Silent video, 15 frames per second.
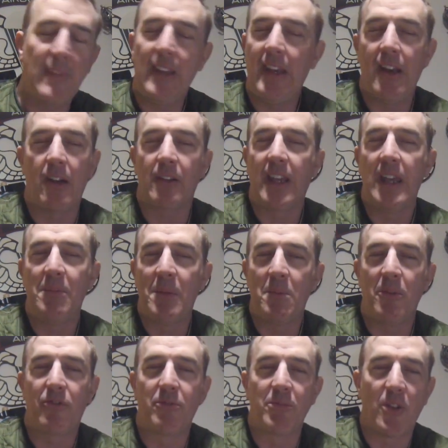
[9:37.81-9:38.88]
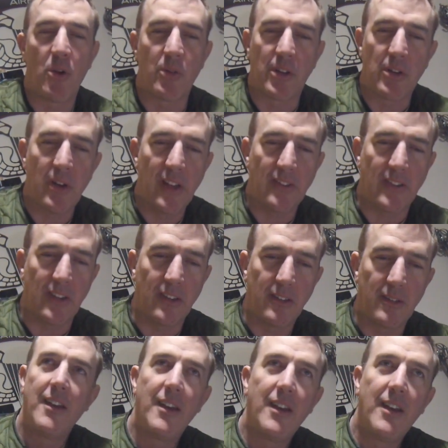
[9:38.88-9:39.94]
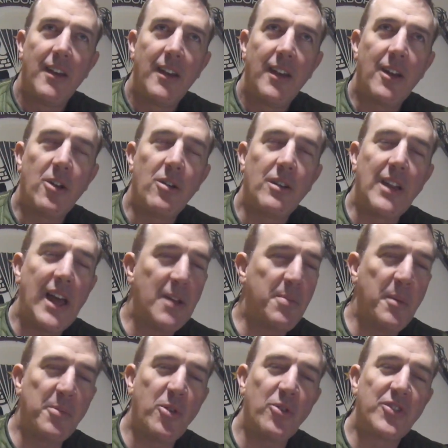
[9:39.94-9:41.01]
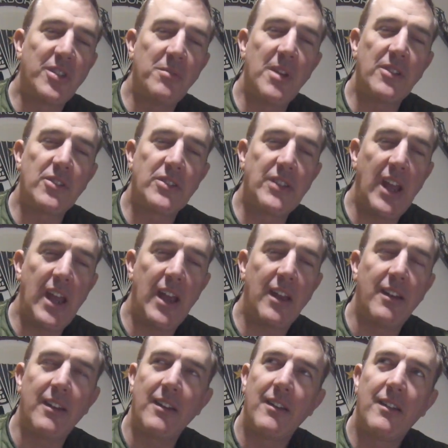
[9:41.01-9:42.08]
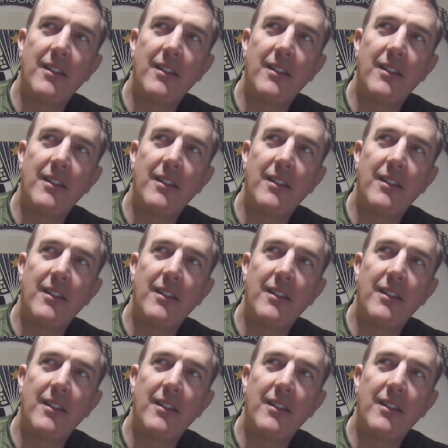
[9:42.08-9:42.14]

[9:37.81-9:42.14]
you know, keep people from going crazy. You know, a lot of people don't seem to understand,